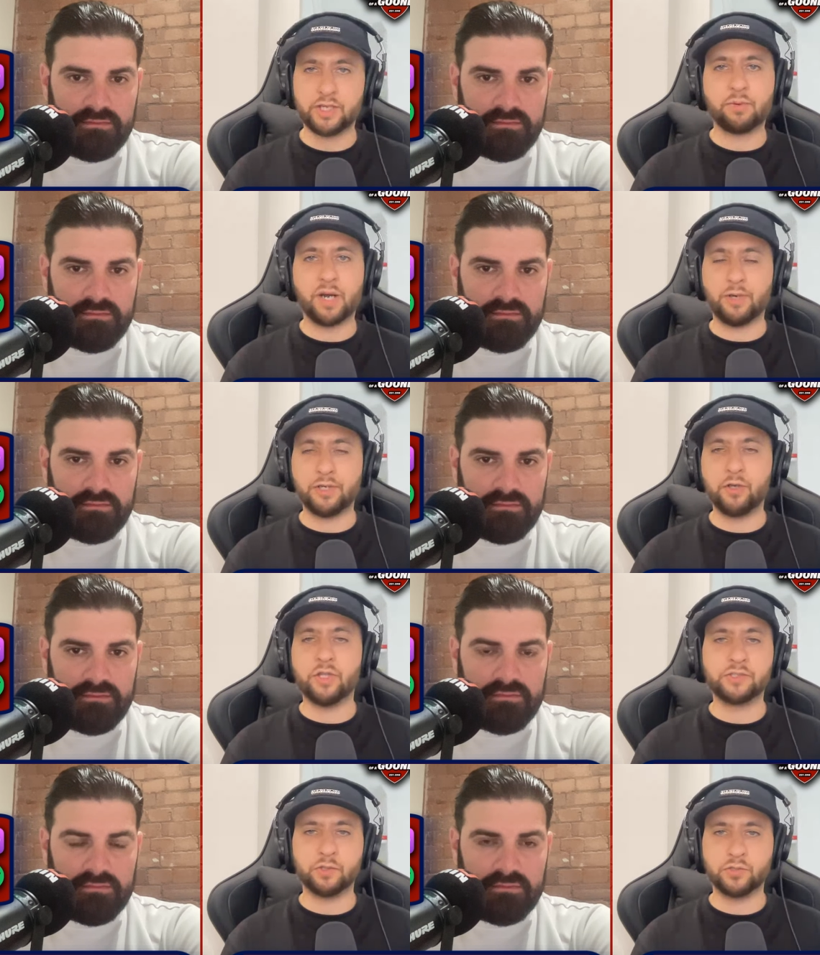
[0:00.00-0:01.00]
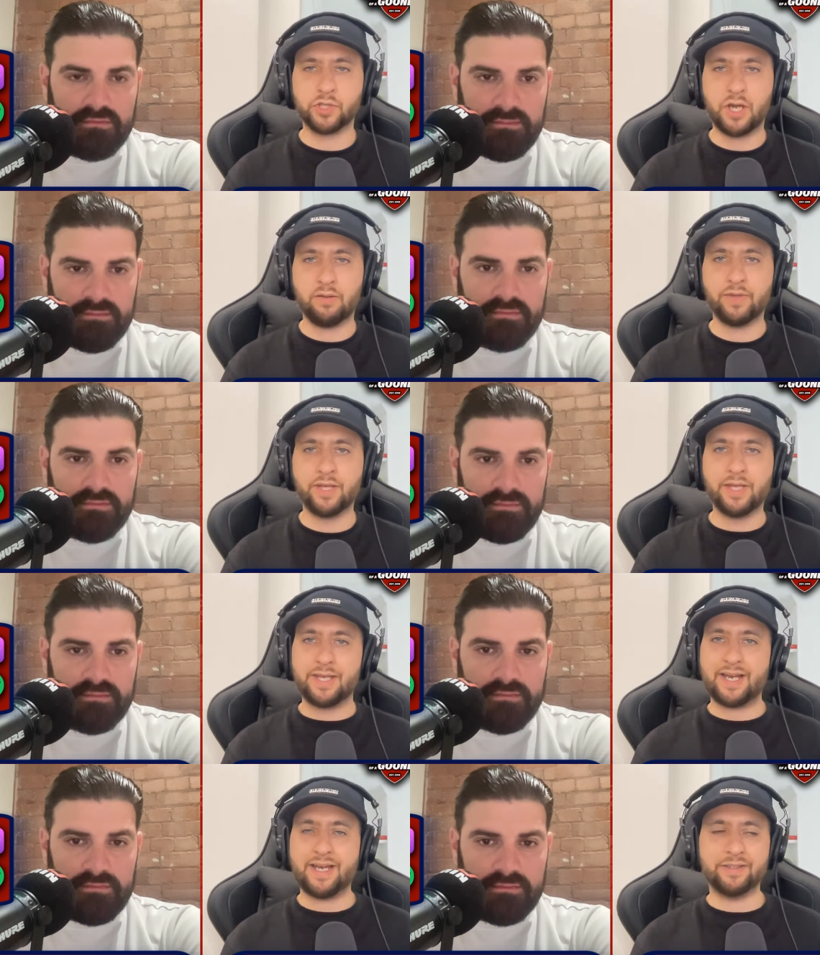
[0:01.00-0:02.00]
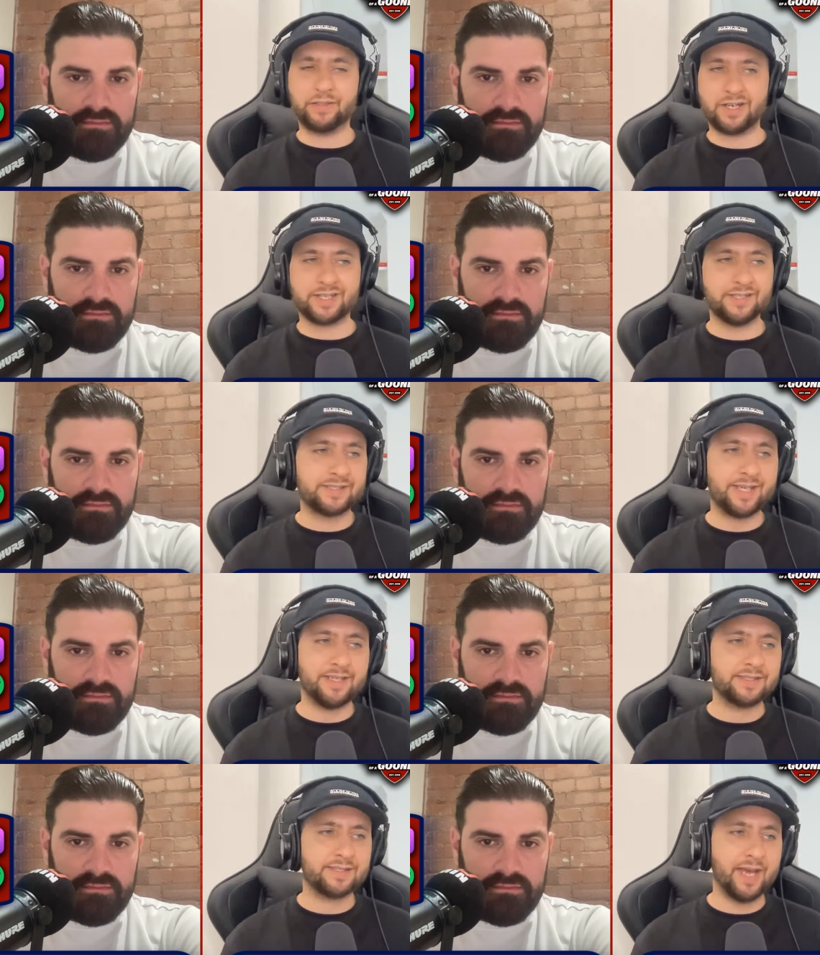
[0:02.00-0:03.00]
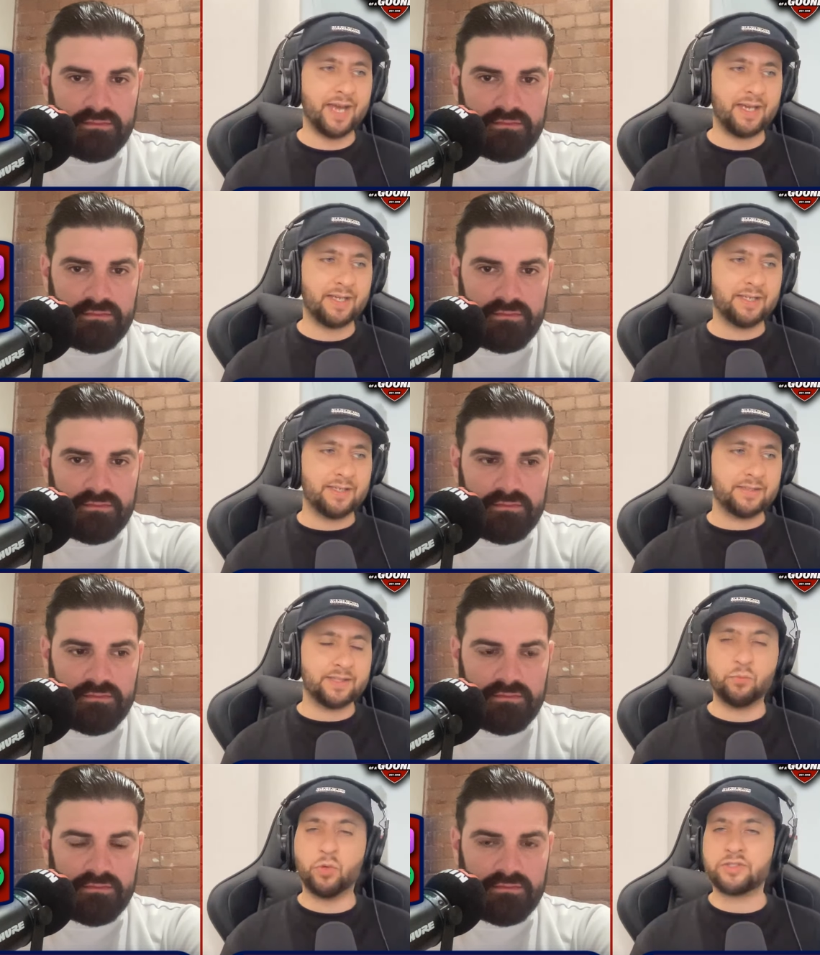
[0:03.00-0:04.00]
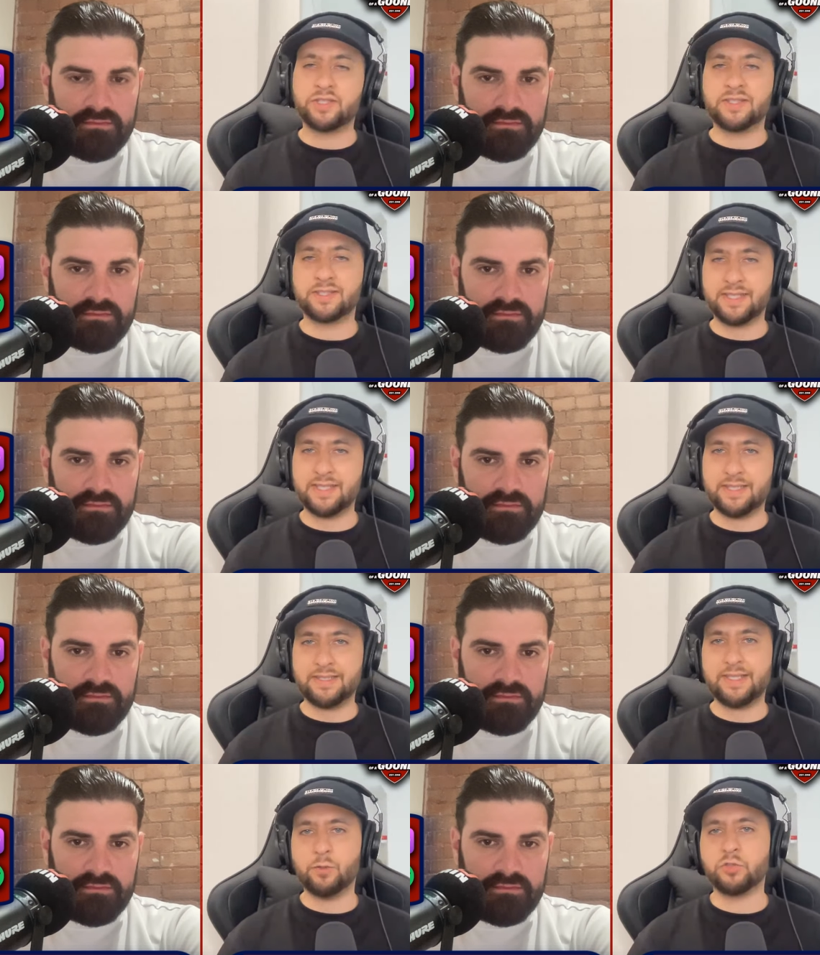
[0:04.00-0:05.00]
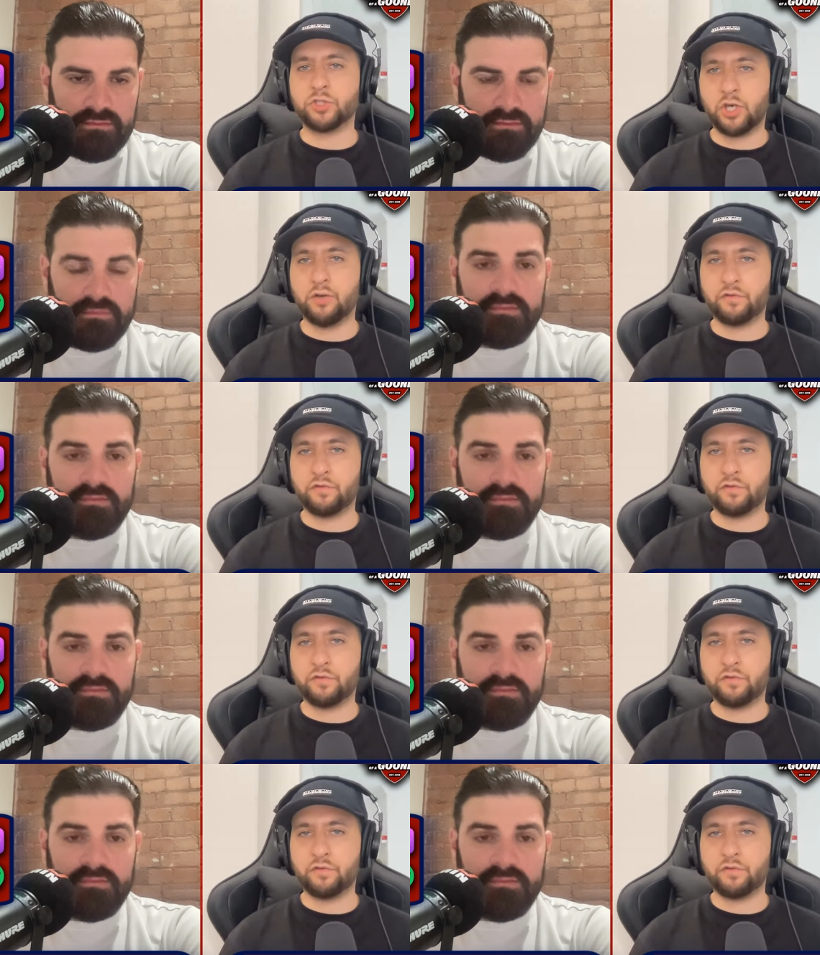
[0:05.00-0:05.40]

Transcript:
Speaker 1: at the pram. I know there's still time. And I can sense that they wanted to see deals done